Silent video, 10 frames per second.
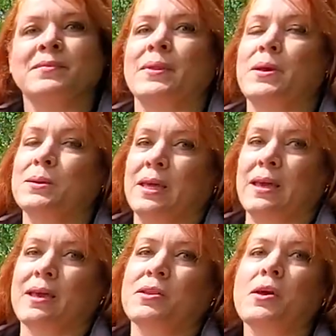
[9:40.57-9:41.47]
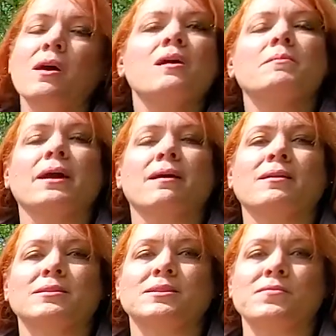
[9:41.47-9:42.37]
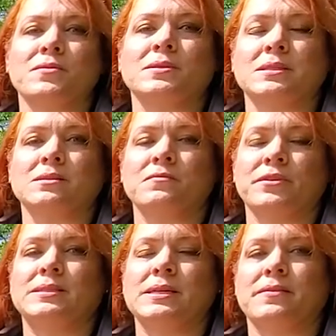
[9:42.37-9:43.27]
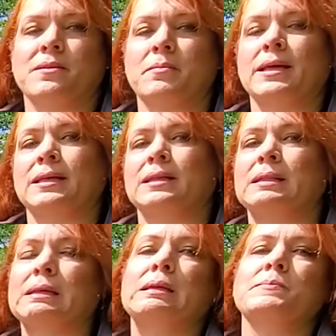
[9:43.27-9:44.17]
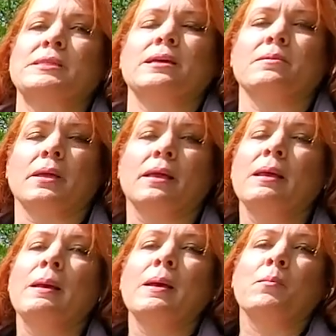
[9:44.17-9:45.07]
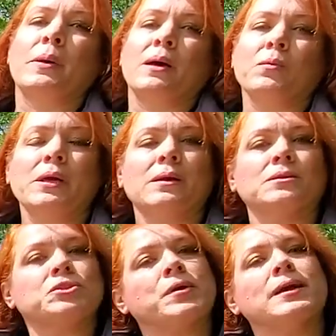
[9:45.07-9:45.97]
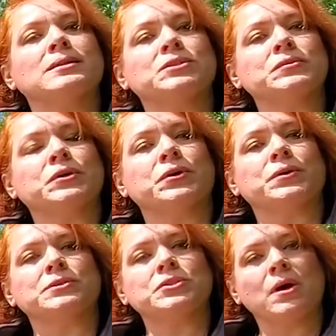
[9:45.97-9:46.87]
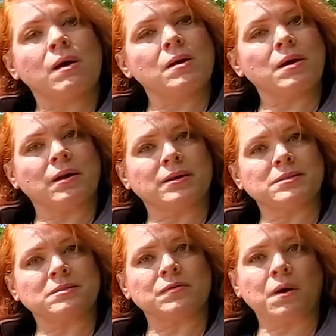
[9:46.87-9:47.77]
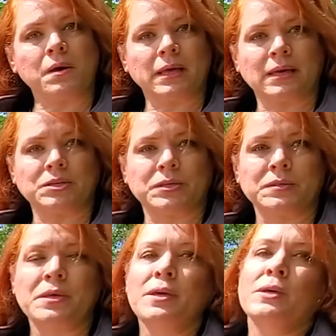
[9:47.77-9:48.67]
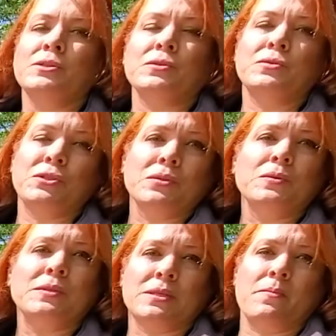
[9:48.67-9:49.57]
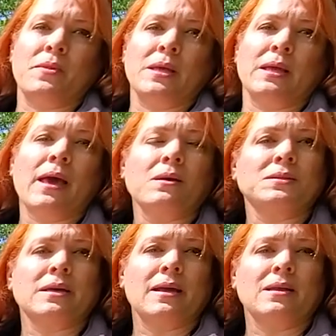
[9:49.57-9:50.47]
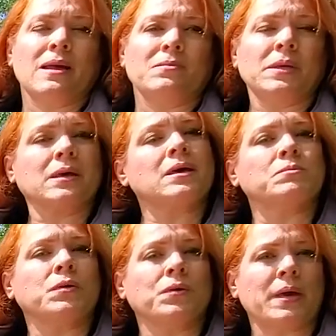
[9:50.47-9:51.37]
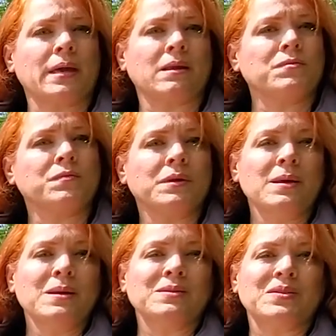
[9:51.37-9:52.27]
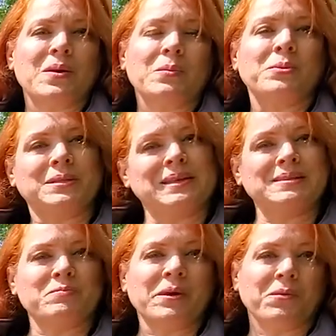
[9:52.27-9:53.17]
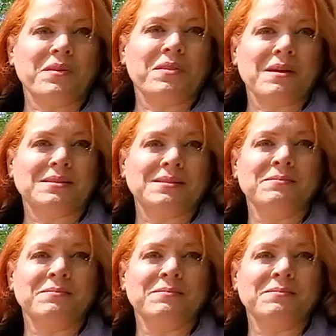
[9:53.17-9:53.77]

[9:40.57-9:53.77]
Okay, I know my artists, enthusiasts, and friends out there might get a little upset at me, but we are trying to encourage all artists of all ages to do something outside and become creative. So please bear with us.